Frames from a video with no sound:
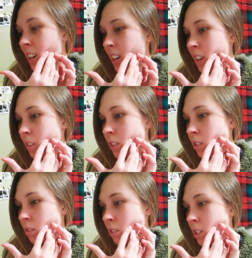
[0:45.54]
It was
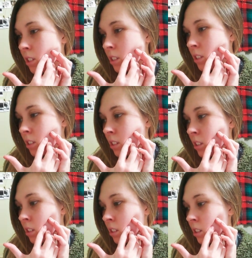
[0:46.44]
so crazy.
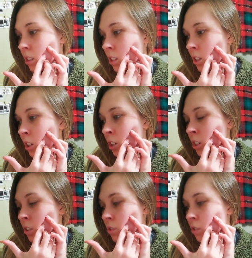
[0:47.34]

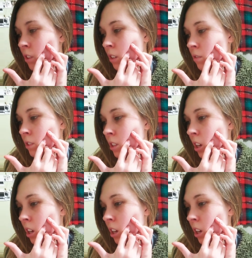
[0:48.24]
So then it was